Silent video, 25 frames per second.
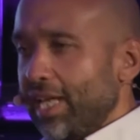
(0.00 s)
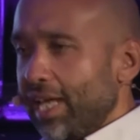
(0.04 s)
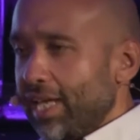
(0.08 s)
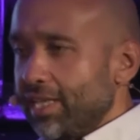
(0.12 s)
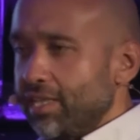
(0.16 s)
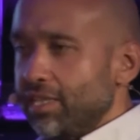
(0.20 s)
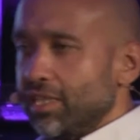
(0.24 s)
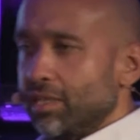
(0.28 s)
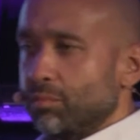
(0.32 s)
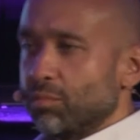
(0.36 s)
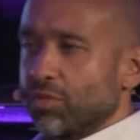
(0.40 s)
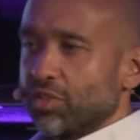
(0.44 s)

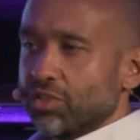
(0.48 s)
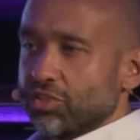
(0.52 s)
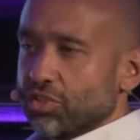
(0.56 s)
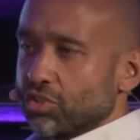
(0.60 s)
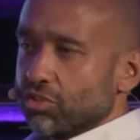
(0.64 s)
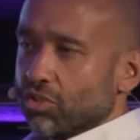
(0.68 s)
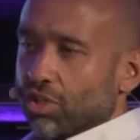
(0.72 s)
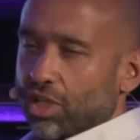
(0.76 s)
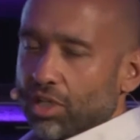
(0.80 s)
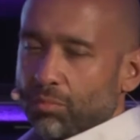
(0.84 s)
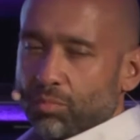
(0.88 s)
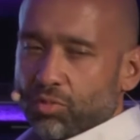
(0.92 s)
N number of
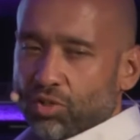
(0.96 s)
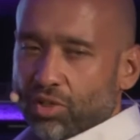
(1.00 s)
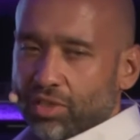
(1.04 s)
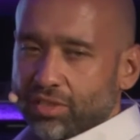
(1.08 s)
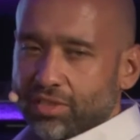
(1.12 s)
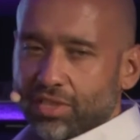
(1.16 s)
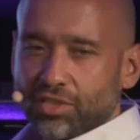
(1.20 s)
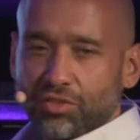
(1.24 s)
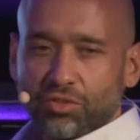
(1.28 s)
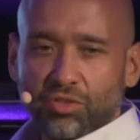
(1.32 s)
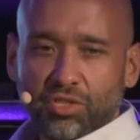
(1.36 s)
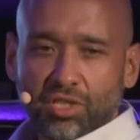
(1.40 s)
story points
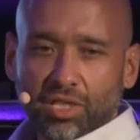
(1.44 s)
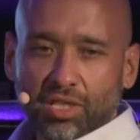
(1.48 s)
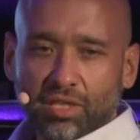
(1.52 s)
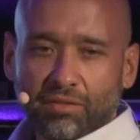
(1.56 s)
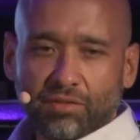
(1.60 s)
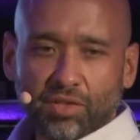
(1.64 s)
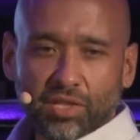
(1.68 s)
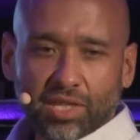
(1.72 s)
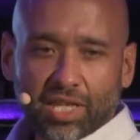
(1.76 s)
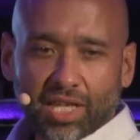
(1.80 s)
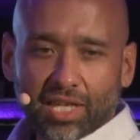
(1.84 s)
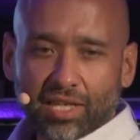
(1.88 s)
and you
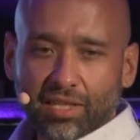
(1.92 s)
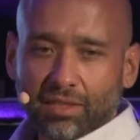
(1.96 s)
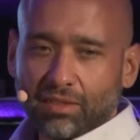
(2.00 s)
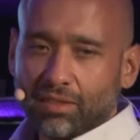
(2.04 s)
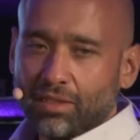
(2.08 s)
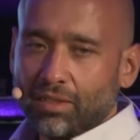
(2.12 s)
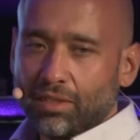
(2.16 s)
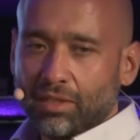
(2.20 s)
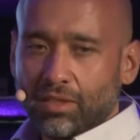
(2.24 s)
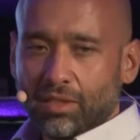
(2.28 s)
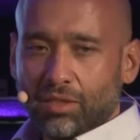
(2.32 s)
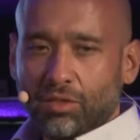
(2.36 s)
delivered that.
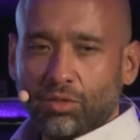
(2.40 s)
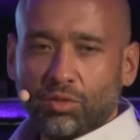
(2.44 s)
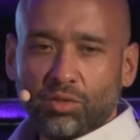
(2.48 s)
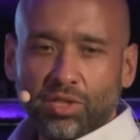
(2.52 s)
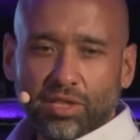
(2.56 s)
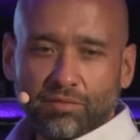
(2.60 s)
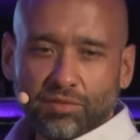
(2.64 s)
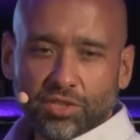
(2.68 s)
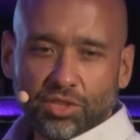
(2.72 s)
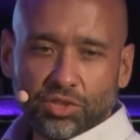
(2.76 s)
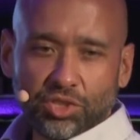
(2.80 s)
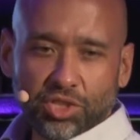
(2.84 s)
Who
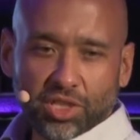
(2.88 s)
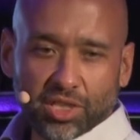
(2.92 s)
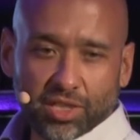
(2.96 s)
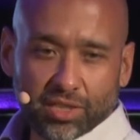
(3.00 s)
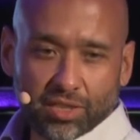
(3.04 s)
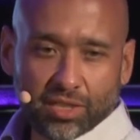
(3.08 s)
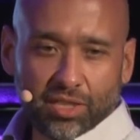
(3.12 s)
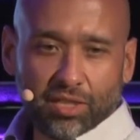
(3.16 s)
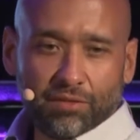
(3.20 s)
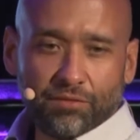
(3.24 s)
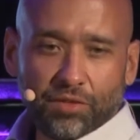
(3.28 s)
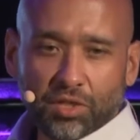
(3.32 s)
gives a shit
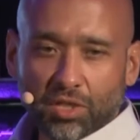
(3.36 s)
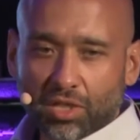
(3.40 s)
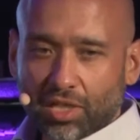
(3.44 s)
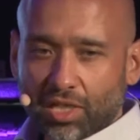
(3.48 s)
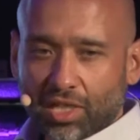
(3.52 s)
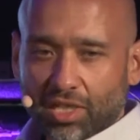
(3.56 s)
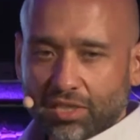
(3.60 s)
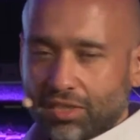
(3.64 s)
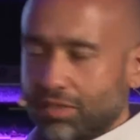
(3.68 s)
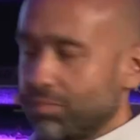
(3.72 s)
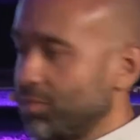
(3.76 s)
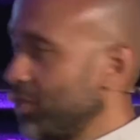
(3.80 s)
if you're a
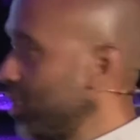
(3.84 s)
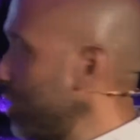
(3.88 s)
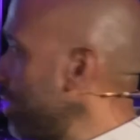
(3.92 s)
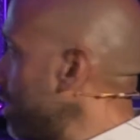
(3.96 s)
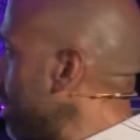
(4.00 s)
customer?